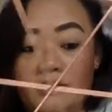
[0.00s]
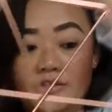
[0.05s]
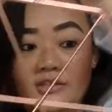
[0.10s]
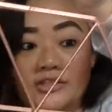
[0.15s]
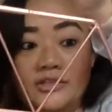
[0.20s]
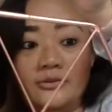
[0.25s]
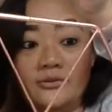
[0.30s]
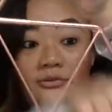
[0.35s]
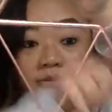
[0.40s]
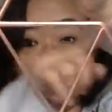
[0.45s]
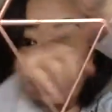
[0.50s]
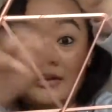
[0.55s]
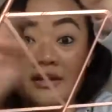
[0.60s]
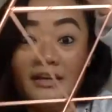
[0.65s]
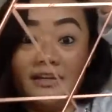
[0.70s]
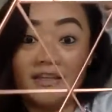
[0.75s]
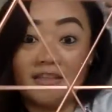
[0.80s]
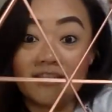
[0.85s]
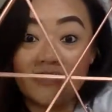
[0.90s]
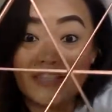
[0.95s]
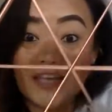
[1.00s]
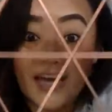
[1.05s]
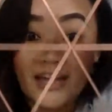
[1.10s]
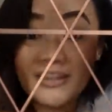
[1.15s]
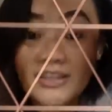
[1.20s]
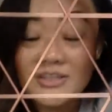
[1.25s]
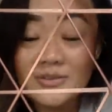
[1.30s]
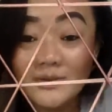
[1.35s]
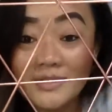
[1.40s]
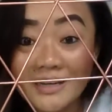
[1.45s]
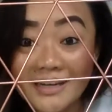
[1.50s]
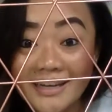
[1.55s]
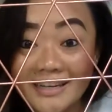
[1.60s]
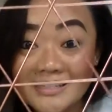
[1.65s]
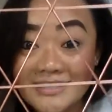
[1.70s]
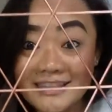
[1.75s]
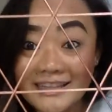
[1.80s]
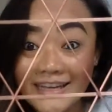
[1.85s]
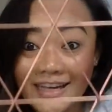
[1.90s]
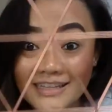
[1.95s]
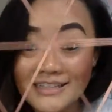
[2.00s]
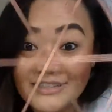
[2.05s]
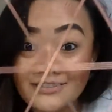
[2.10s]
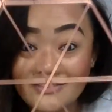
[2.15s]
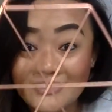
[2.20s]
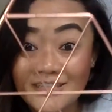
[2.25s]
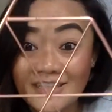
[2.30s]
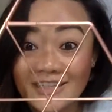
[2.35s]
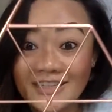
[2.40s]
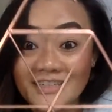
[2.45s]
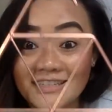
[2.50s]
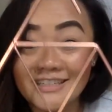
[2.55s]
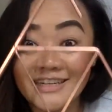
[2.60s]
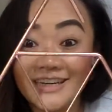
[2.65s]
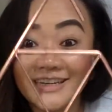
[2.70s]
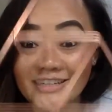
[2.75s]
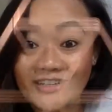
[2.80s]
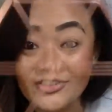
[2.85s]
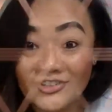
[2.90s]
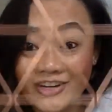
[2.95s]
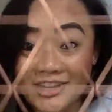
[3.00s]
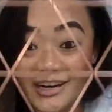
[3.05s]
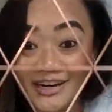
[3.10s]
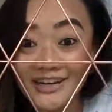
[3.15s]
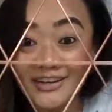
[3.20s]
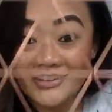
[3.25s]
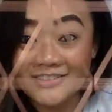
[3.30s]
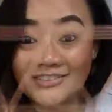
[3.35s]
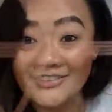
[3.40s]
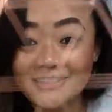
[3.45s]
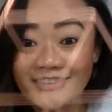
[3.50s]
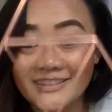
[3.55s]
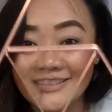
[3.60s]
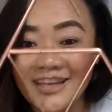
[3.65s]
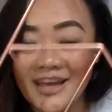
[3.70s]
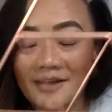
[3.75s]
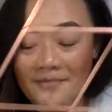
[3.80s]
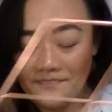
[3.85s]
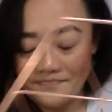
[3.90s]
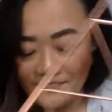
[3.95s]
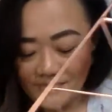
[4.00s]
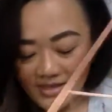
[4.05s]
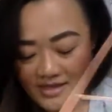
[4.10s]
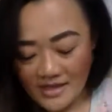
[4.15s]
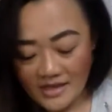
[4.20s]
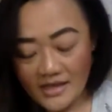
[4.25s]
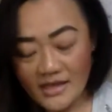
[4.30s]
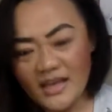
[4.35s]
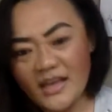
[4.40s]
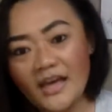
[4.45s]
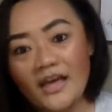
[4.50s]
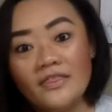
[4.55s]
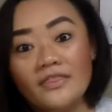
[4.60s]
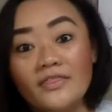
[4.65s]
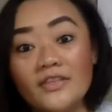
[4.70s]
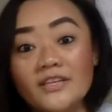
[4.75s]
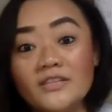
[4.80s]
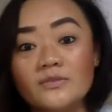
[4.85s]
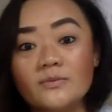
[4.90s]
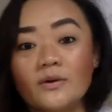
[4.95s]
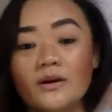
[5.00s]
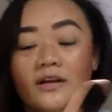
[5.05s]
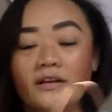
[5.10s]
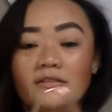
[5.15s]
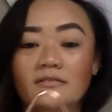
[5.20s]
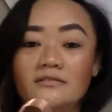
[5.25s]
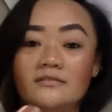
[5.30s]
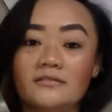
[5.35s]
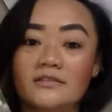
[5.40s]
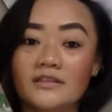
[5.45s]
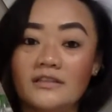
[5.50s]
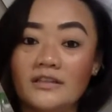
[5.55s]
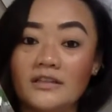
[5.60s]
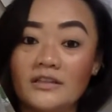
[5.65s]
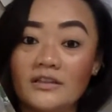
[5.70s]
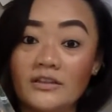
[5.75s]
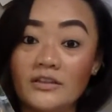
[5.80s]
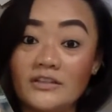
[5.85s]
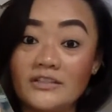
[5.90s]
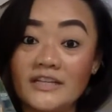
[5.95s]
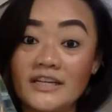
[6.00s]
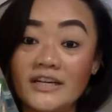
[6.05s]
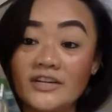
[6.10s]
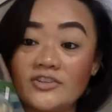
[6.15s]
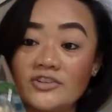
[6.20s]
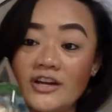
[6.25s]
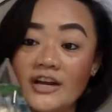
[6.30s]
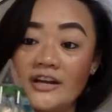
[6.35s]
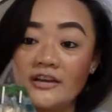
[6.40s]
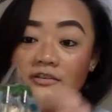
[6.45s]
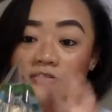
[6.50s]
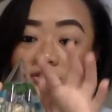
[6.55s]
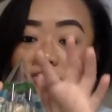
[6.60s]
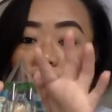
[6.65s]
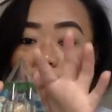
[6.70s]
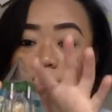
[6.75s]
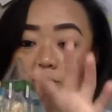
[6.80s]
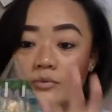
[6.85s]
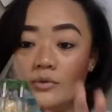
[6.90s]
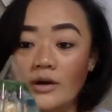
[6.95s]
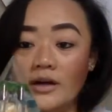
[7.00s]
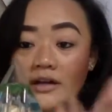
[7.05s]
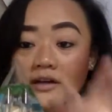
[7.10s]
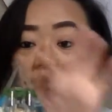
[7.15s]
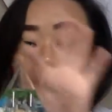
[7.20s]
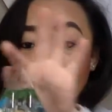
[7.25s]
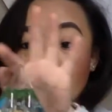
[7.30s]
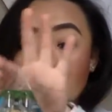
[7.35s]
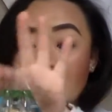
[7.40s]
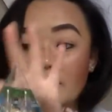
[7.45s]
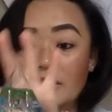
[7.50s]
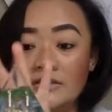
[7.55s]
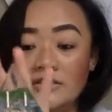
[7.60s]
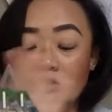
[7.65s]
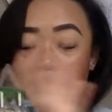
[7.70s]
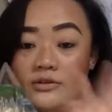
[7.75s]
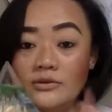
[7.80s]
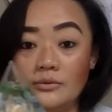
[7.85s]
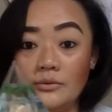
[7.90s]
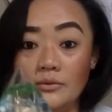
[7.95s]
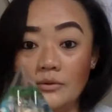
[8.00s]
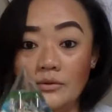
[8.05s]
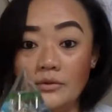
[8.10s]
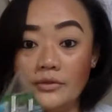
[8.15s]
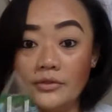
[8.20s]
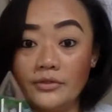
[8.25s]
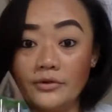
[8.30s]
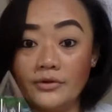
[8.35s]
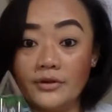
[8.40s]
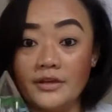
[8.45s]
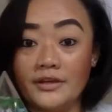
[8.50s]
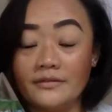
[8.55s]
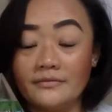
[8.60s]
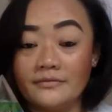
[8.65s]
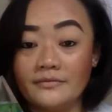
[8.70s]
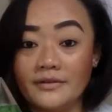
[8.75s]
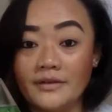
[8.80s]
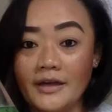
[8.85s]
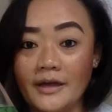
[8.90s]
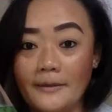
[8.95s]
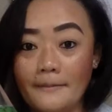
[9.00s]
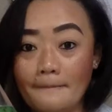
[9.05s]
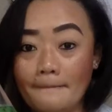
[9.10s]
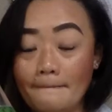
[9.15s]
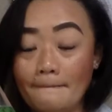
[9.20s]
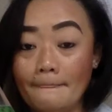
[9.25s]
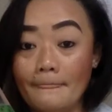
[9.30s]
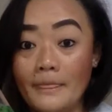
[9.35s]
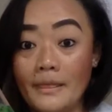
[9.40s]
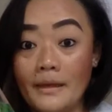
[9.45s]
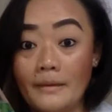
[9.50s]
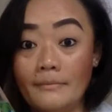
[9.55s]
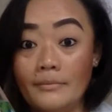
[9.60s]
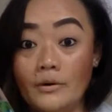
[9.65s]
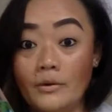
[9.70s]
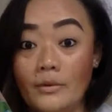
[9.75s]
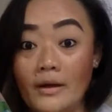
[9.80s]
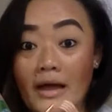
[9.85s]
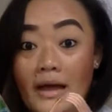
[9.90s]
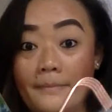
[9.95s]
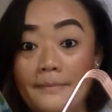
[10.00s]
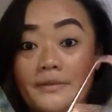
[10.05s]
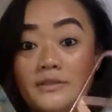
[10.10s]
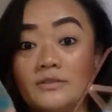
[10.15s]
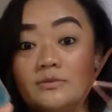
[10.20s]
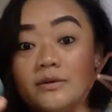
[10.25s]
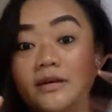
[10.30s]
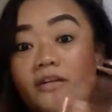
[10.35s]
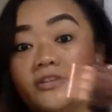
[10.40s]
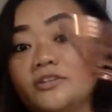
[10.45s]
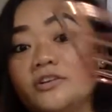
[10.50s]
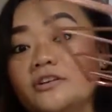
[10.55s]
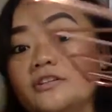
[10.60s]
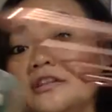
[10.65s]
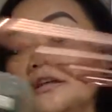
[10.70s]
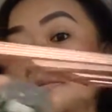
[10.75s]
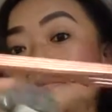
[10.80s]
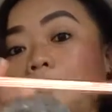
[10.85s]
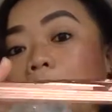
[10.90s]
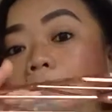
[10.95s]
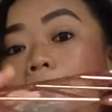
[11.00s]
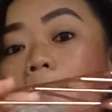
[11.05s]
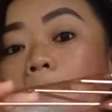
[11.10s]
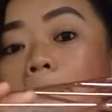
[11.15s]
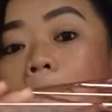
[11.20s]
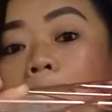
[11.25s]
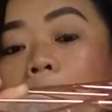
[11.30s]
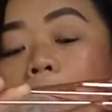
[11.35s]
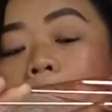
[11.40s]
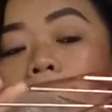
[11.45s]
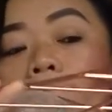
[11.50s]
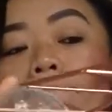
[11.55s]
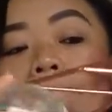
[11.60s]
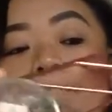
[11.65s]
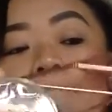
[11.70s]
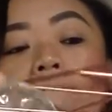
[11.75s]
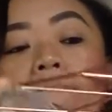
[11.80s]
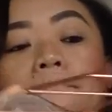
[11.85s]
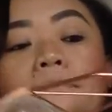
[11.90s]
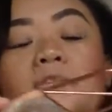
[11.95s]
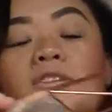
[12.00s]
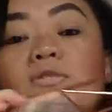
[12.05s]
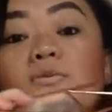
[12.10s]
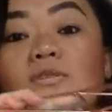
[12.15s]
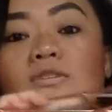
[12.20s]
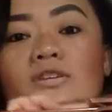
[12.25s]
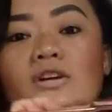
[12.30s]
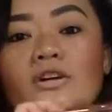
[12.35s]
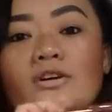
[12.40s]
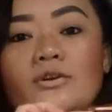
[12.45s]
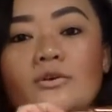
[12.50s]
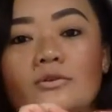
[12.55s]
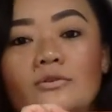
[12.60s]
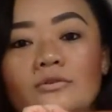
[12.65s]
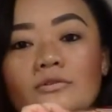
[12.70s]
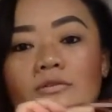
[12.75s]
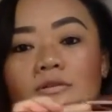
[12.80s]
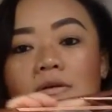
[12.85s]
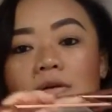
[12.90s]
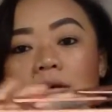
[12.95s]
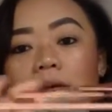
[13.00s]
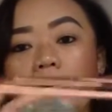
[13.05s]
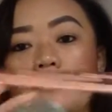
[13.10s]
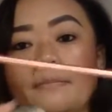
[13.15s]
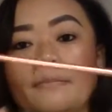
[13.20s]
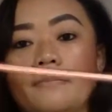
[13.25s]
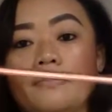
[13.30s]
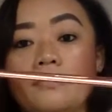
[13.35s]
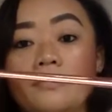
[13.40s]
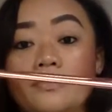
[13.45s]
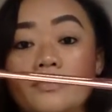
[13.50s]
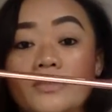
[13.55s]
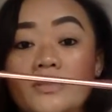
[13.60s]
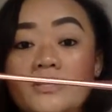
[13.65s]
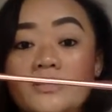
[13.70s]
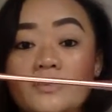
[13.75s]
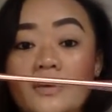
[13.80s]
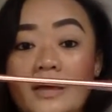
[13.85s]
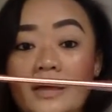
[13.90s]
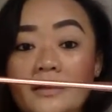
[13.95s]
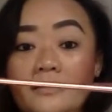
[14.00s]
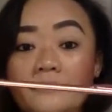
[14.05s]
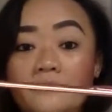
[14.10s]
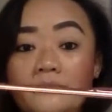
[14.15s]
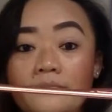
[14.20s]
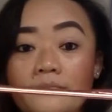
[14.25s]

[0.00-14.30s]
2, 3, and inside this one it has lots of teeny tiny triangles, okay? And this one looks like a triangle too. 1, 2, 3, okay? But what happens when I turn them? This one's hard to hold. This way,